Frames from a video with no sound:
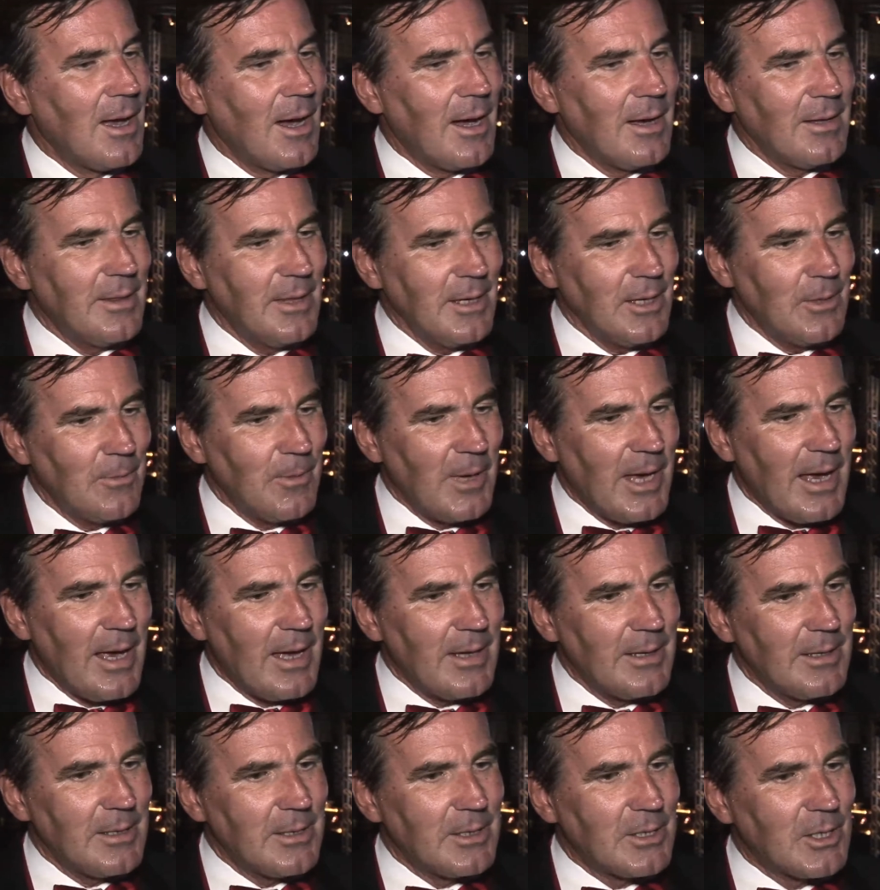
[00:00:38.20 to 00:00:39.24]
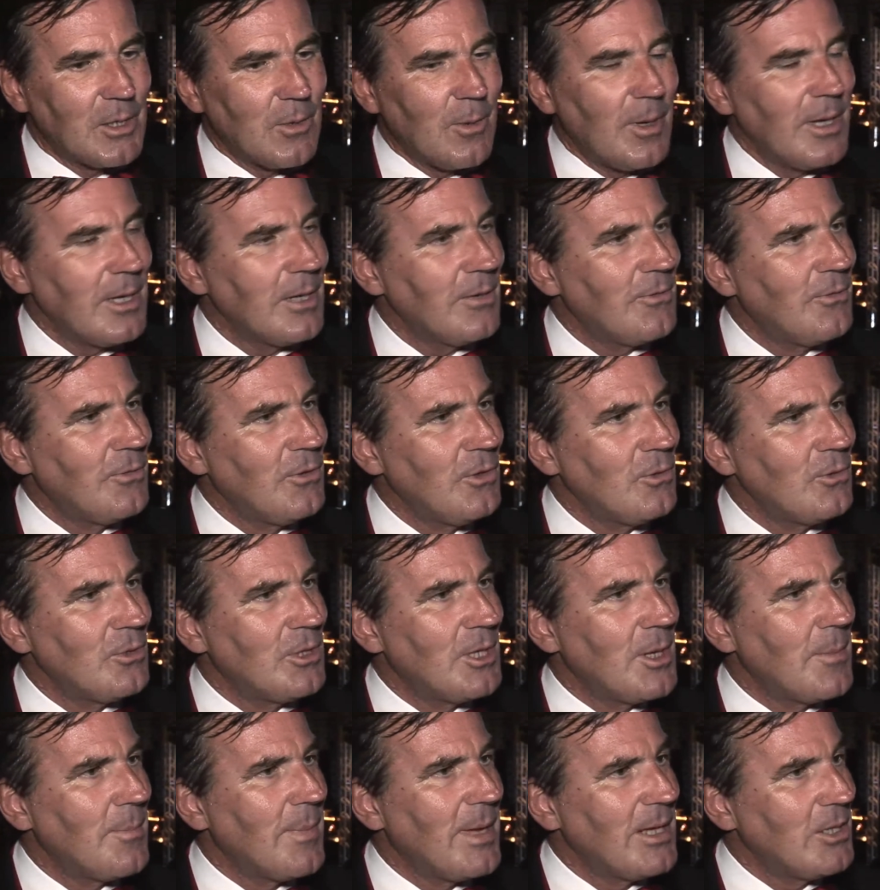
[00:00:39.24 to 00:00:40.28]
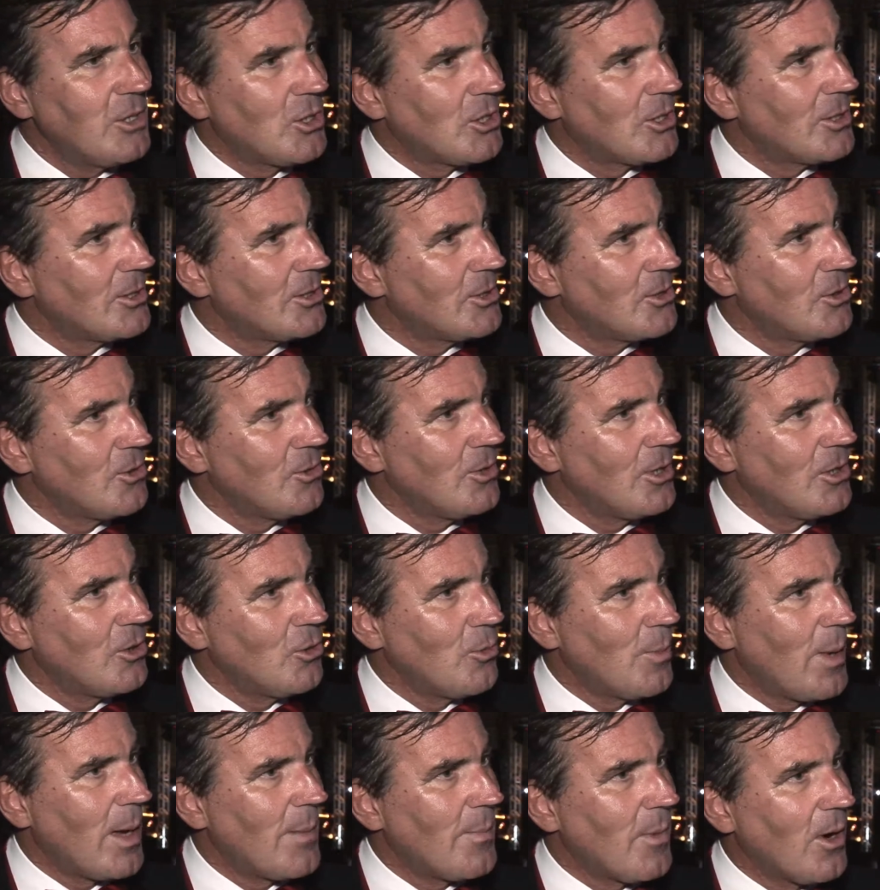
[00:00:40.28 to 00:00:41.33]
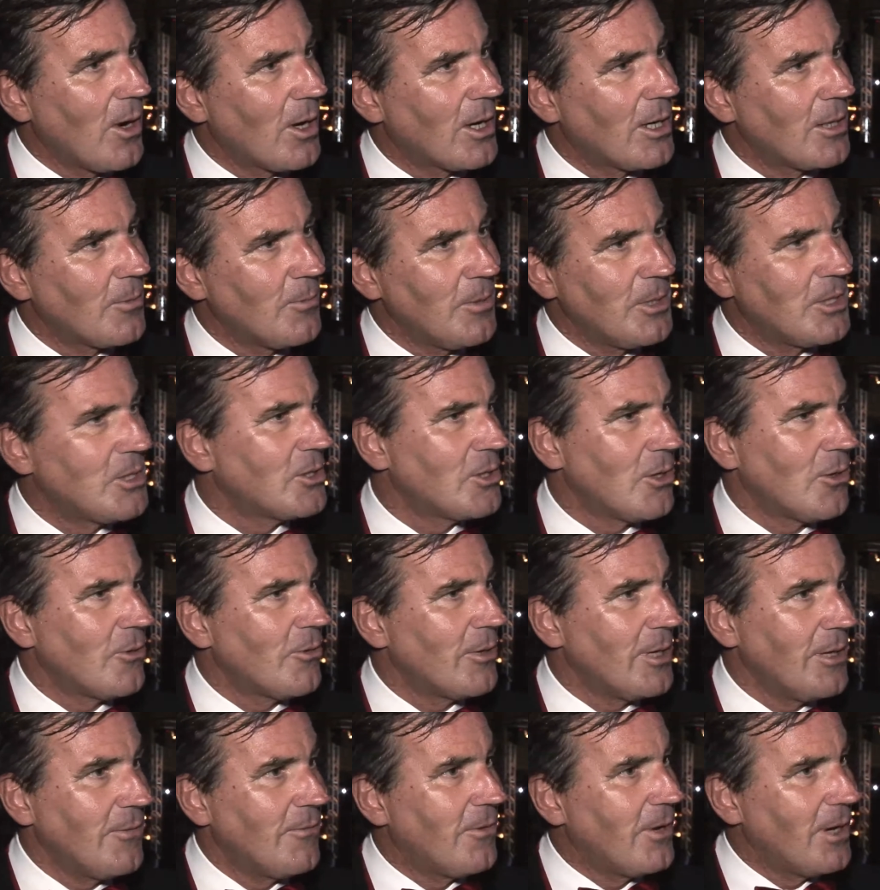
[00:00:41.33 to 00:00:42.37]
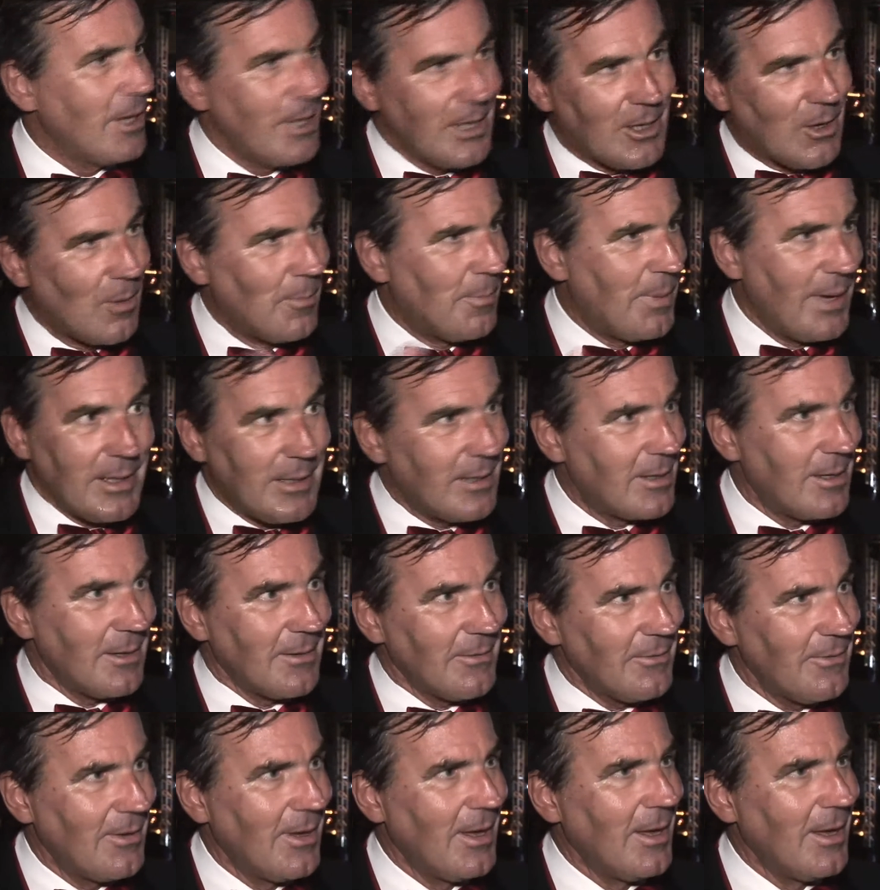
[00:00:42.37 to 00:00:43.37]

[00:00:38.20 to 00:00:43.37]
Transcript: I think we added quite a few dimensions to the Dubai market, which is already very competitive.